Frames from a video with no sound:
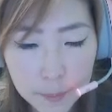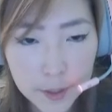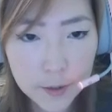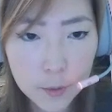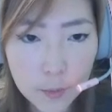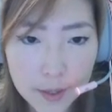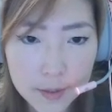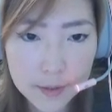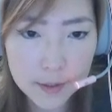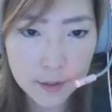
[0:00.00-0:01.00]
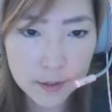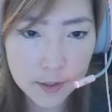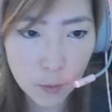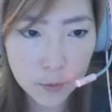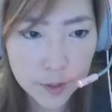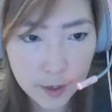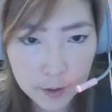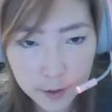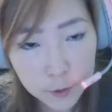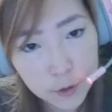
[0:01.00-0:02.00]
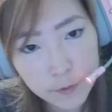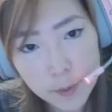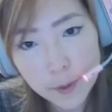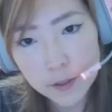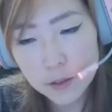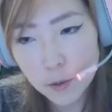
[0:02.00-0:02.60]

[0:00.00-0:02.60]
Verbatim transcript: otherwise it's only 800 V-Bucks,